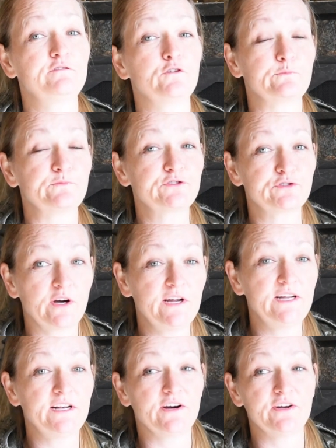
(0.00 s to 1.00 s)
form
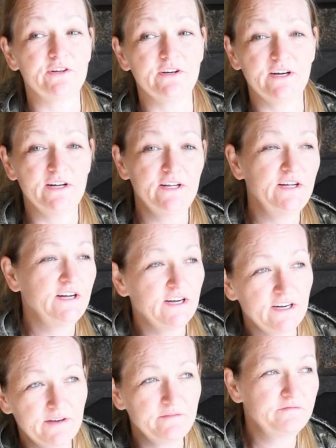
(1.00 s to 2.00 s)
straight? Are you
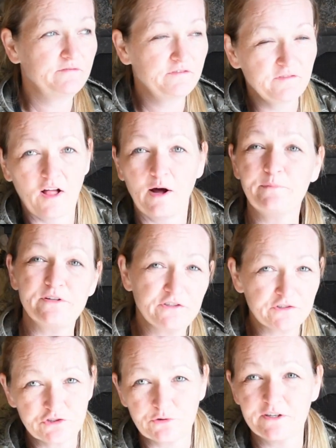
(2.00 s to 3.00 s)
flopping
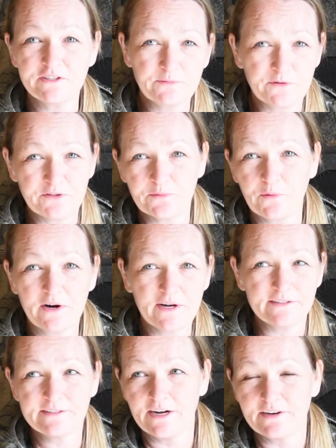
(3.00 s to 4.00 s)
your joints when you're
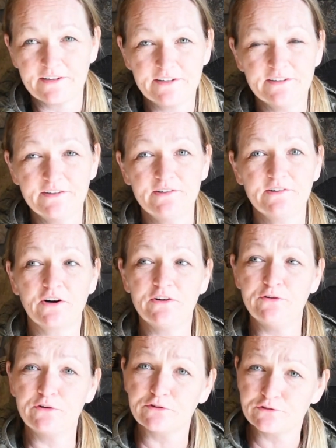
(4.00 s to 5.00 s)
walking down a hill? Are
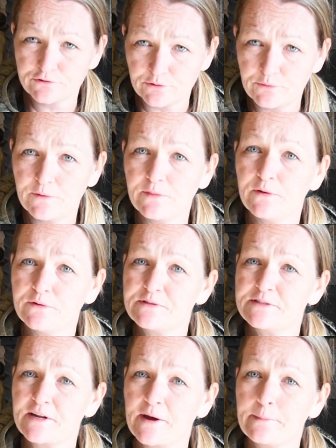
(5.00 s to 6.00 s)
you controlling those
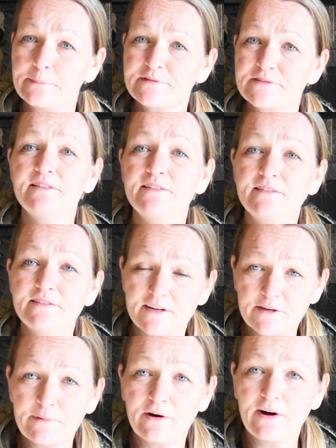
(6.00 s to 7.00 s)
steps?
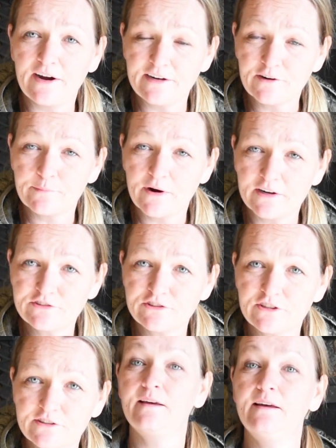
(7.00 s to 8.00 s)
Think about hiker
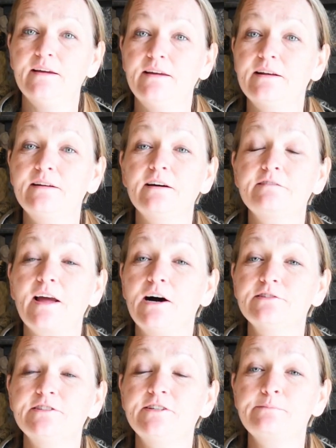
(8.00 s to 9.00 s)
posture. Get enough
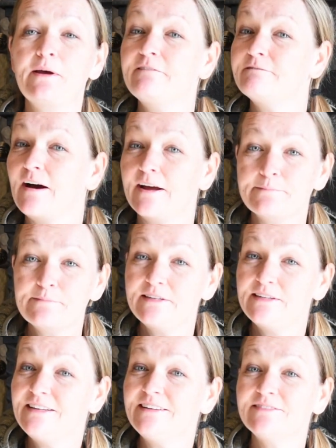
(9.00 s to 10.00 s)
calcium and vitamin
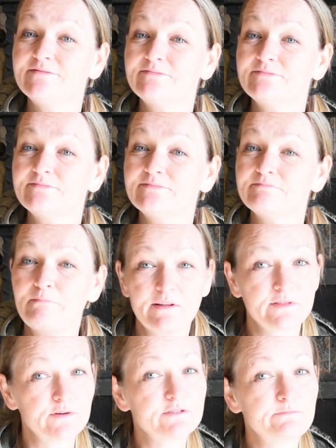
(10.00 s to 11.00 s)
D.
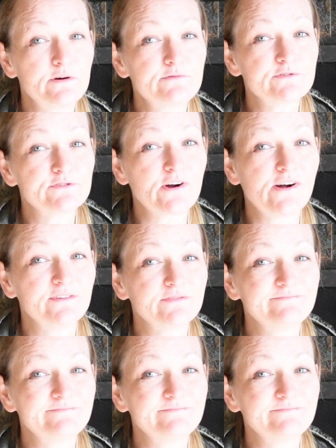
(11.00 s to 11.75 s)
Make those bones strong.